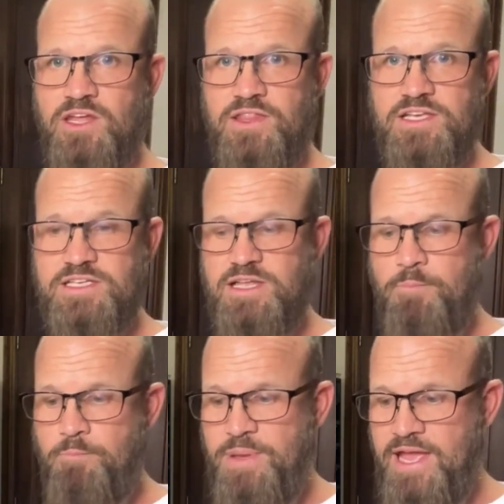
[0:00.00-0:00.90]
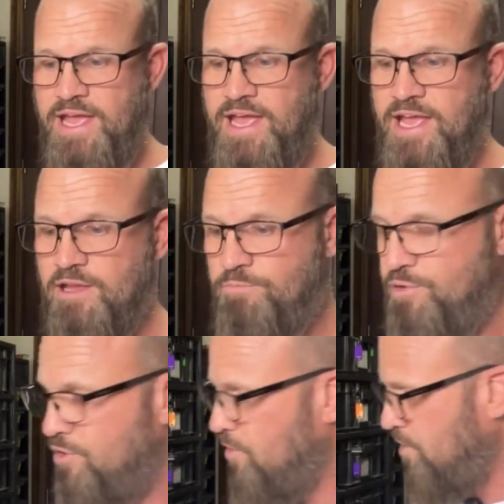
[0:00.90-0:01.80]
This is a big,
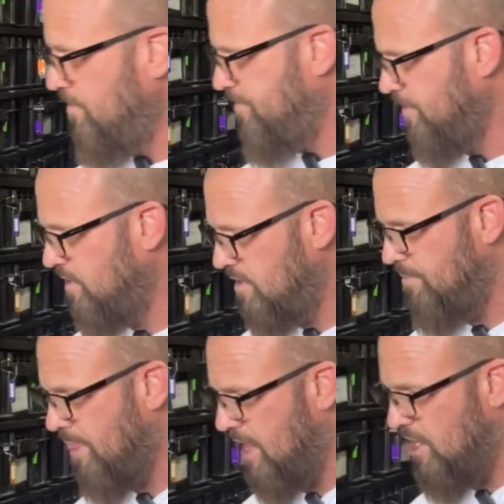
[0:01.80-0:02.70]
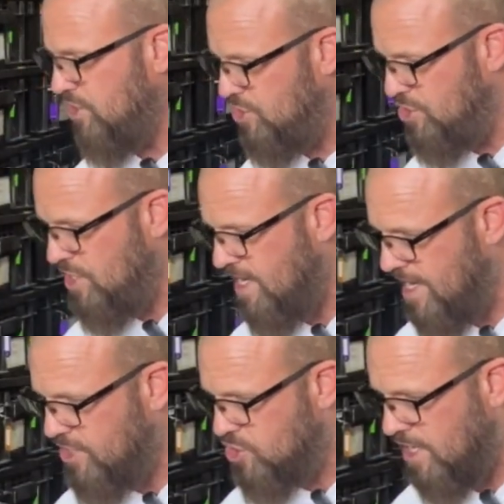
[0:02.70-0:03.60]
beautiful
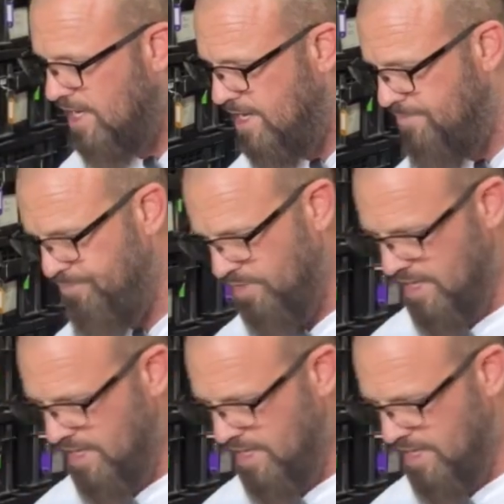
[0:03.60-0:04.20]
GHR 100%